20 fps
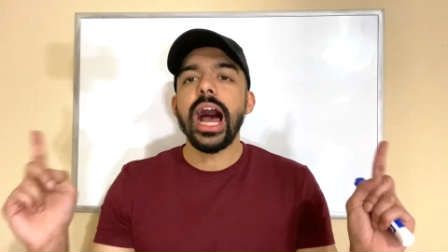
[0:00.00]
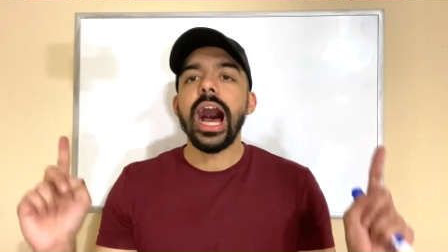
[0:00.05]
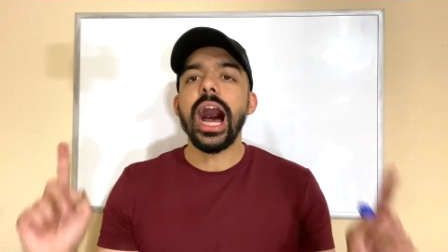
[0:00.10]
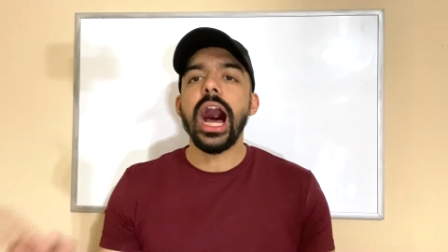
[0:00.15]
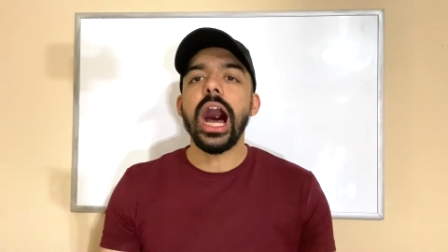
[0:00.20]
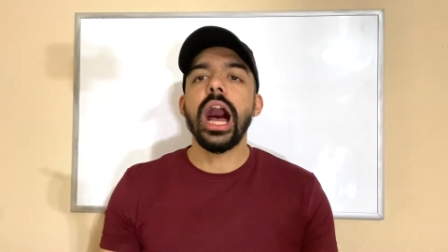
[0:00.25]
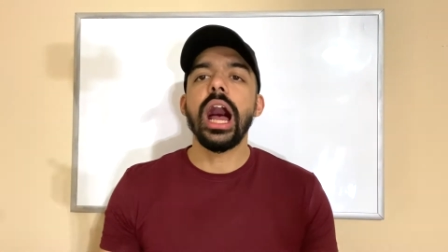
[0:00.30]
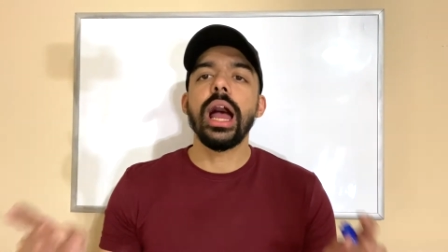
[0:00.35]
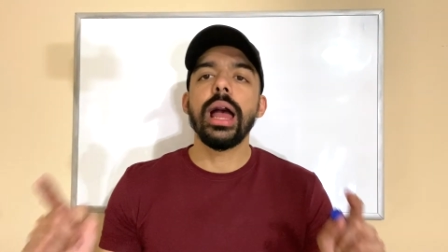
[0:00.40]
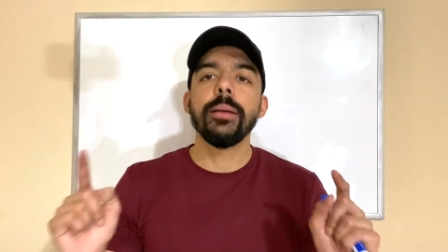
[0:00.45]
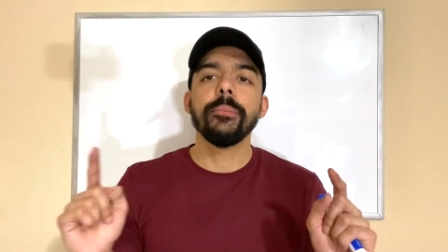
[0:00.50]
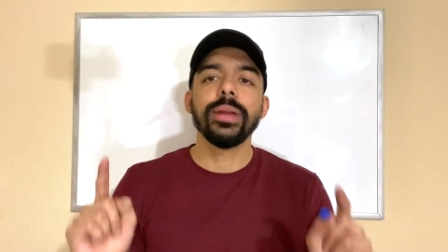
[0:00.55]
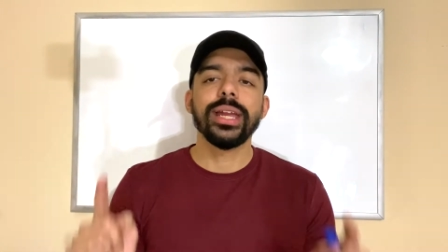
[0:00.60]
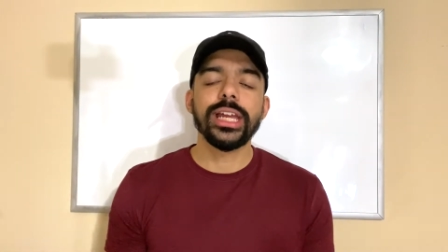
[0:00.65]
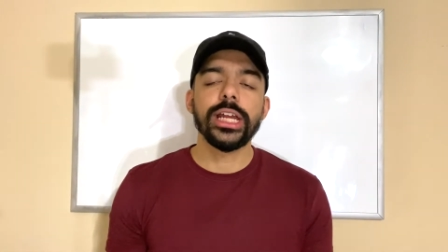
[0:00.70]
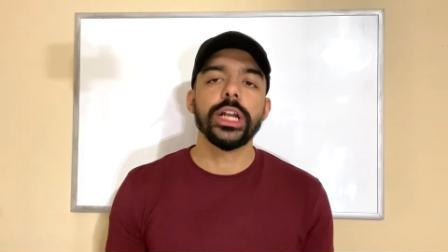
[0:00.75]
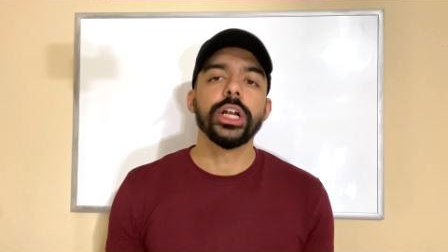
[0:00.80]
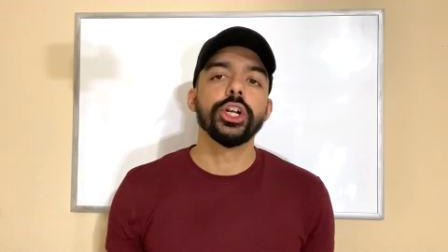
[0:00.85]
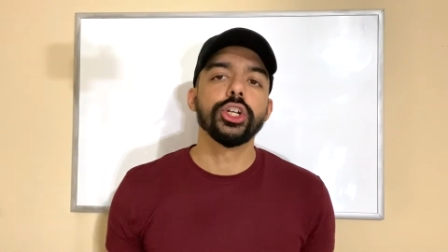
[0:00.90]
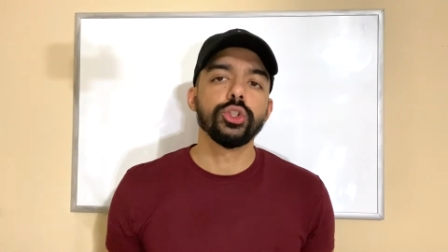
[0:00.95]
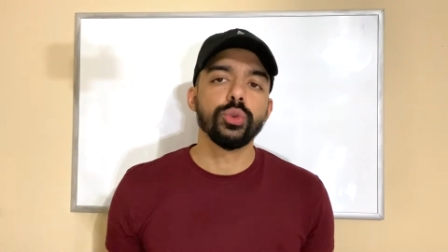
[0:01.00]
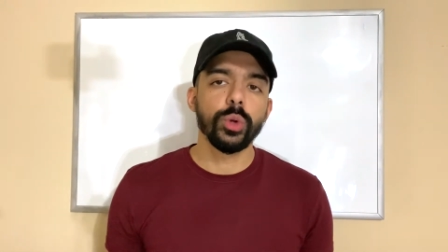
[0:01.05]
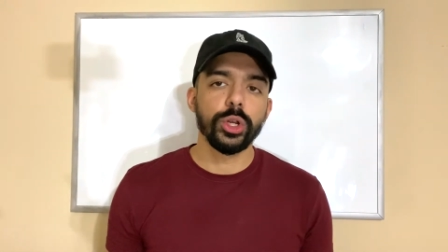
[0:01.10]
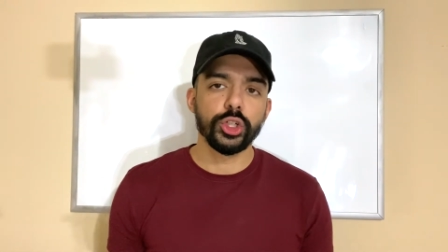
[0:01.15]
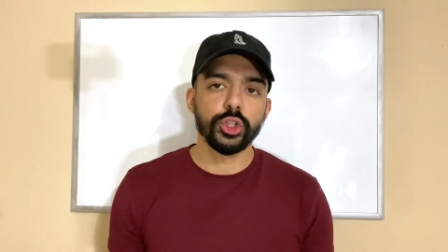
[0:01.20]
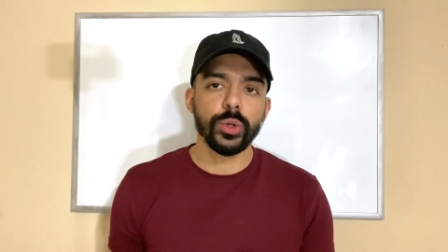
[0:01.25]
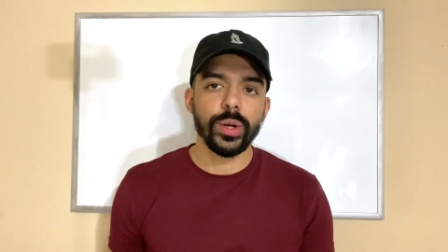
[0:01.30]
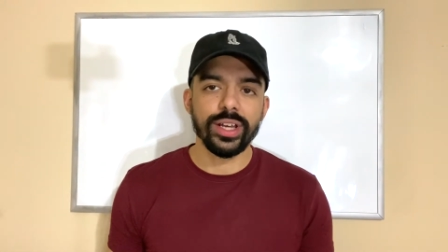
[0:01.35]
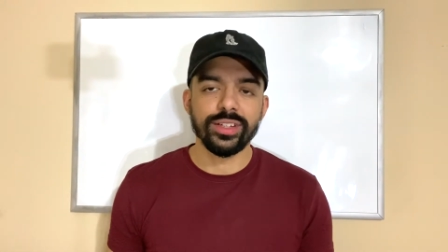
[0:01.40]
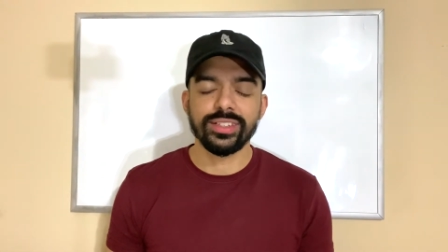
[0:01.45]
I'm here to
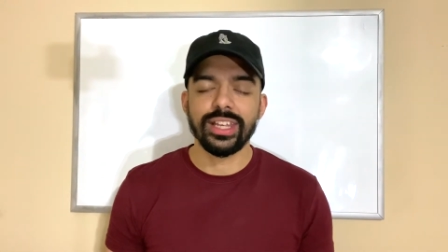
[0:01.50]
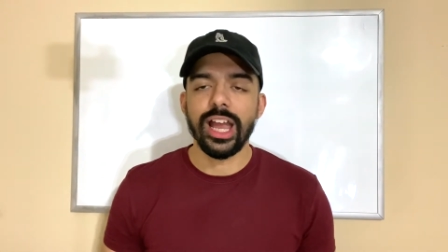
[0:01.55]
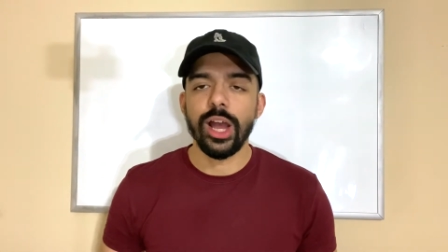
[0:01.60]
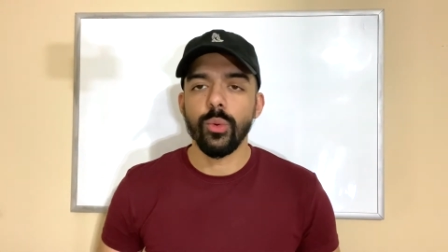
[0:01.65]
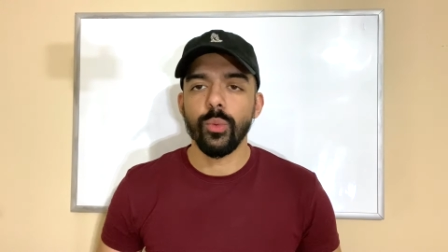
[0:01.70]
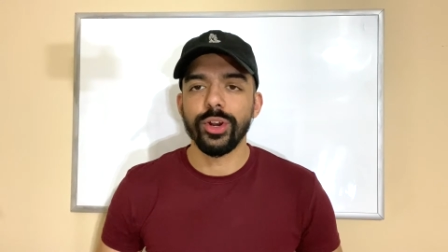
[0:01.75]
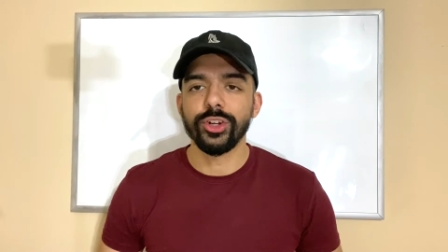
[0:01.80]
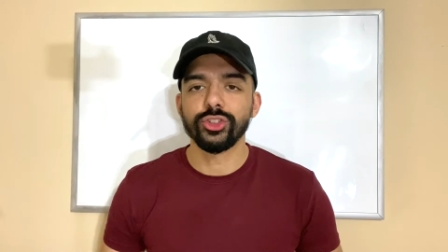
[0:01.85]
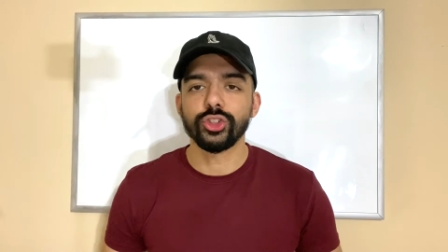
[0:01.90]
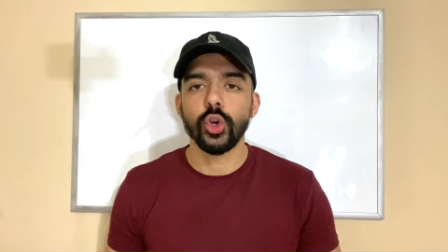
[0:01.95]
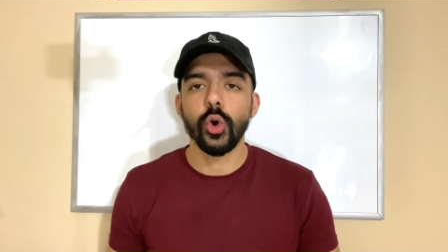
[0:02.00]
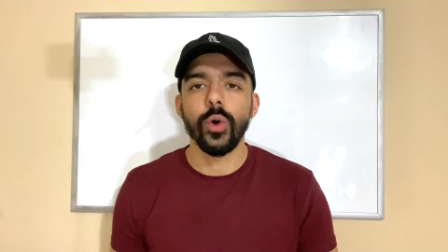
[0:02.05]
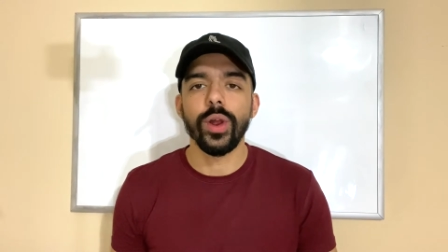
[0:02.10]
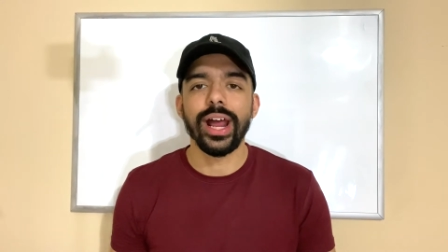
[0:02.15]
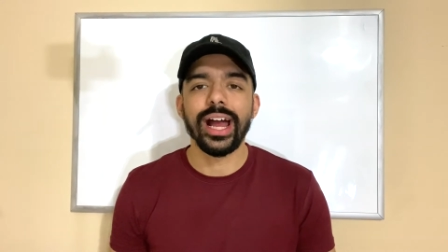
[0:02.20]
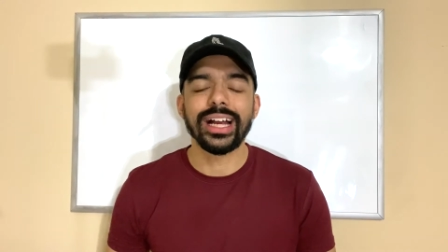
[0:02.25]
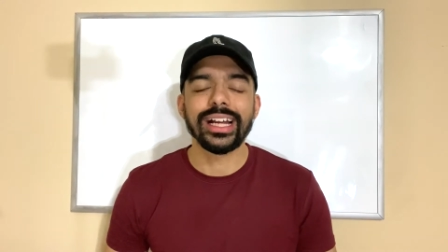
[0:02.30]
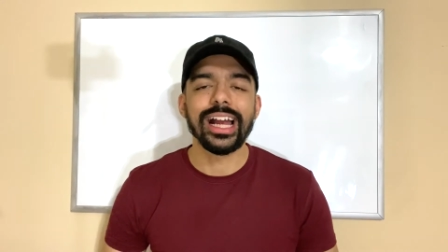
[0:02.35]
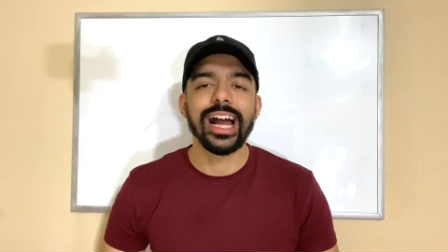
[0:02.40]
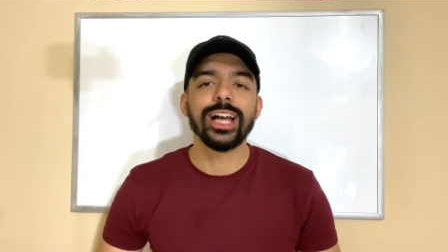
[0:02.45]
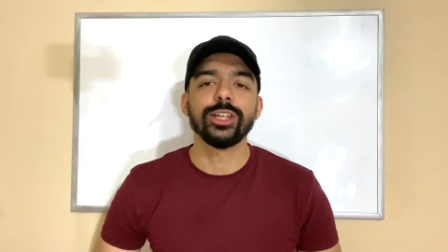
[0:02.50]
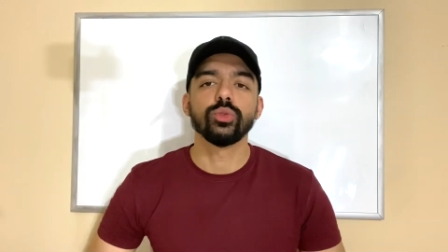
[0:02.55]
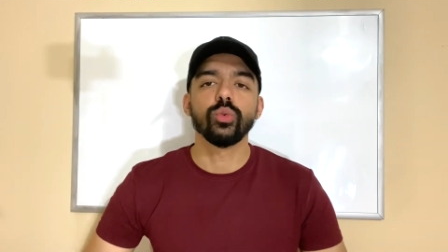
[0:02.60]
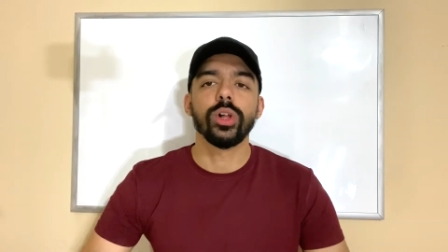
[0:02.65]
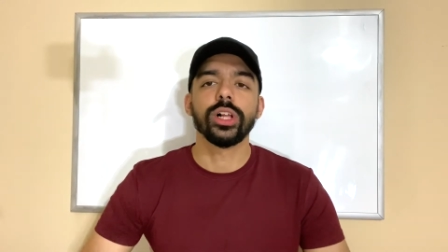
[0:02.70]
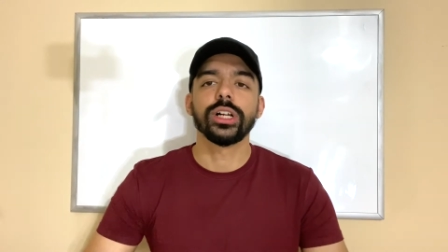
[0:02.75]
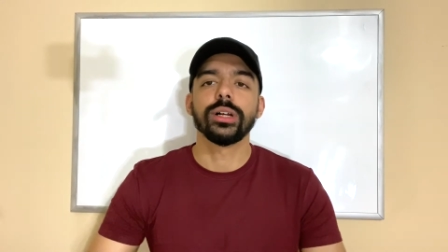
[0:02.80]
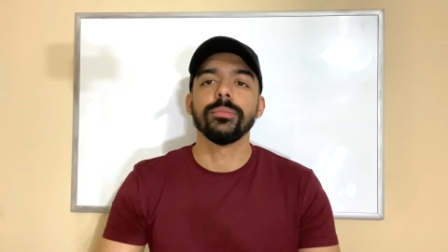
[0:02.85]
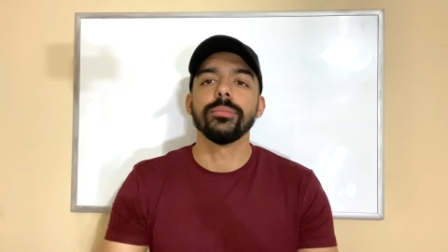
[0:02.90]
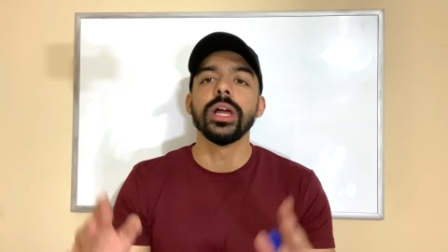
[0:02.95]
address that. What is going on, guys?
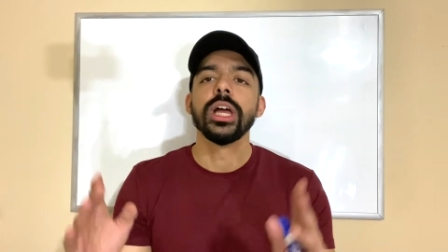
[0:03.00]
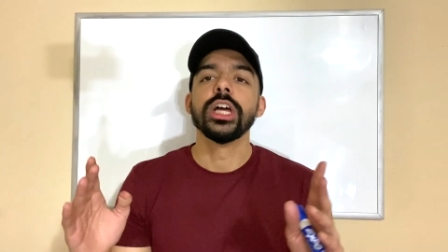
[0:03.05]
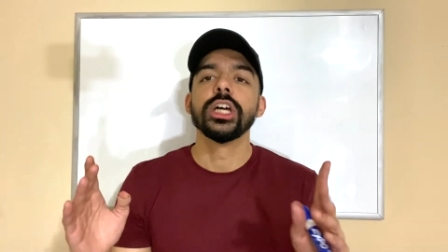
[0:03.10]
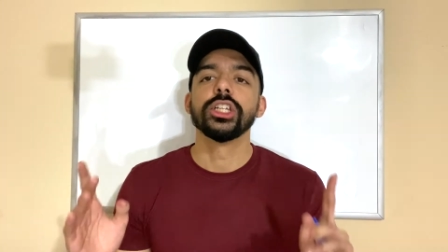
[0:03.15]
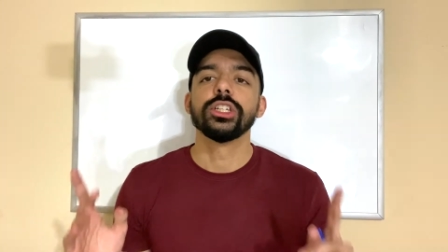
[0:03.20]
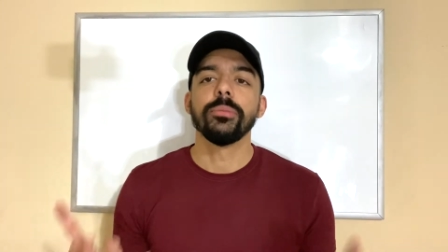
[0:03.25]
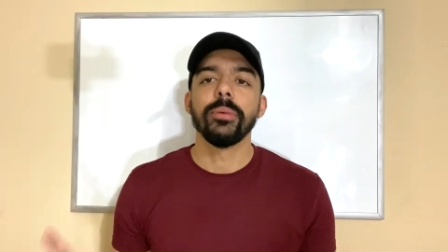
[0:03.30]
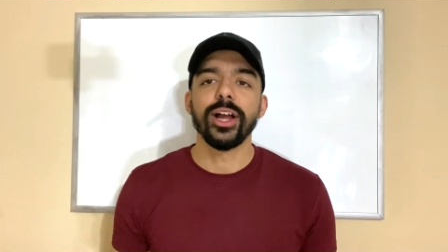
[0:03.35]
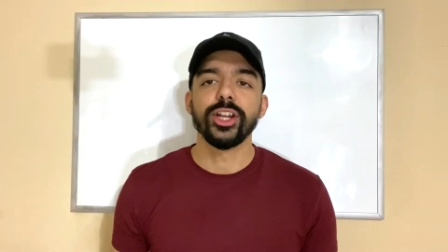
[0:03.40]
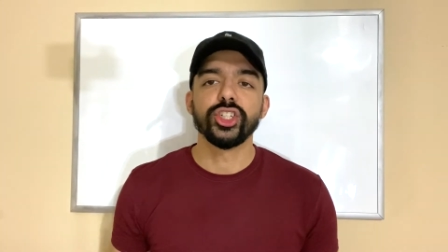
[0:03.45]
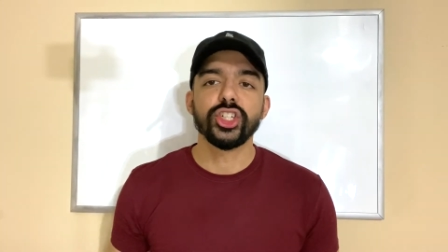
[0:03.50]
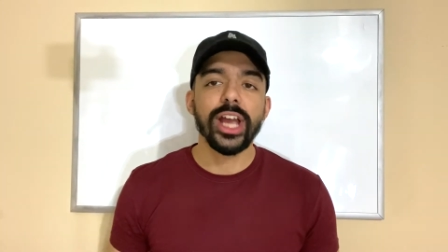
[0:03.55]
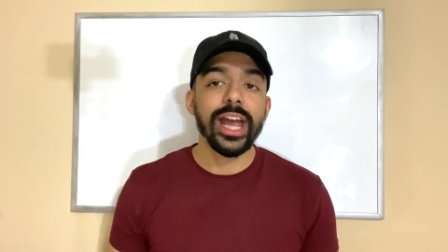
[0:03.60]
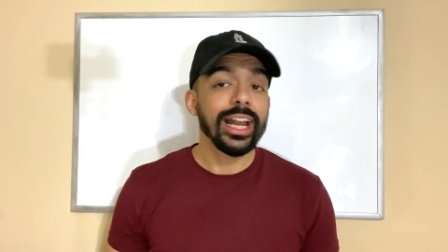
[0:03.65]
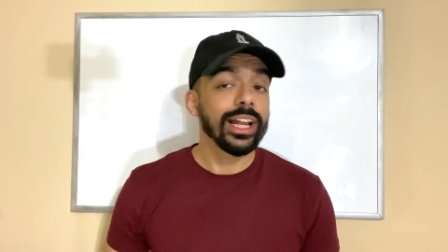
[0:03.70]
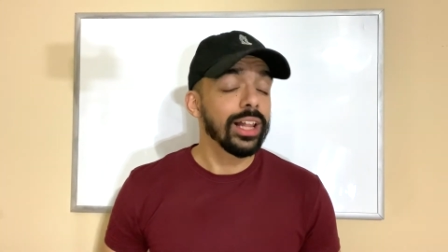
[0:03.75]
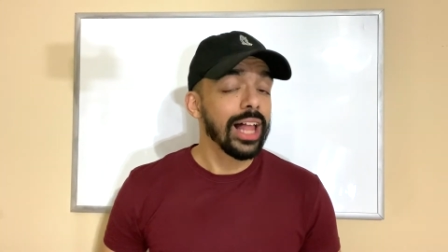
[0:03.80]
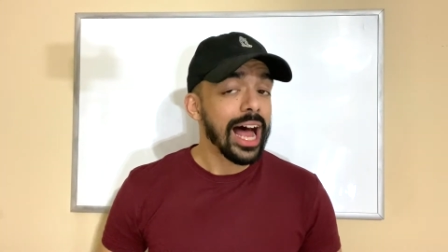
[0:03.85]
Welcome to my channel.